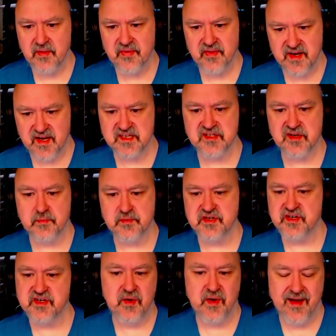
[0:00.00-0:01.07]
The next
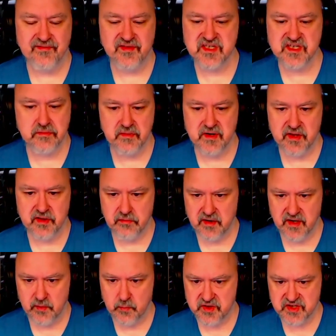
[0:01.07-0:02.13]
option you have is 3
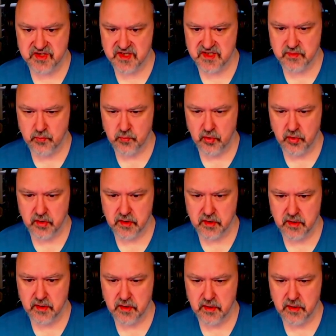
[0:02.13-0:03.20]
3, which doesn't work.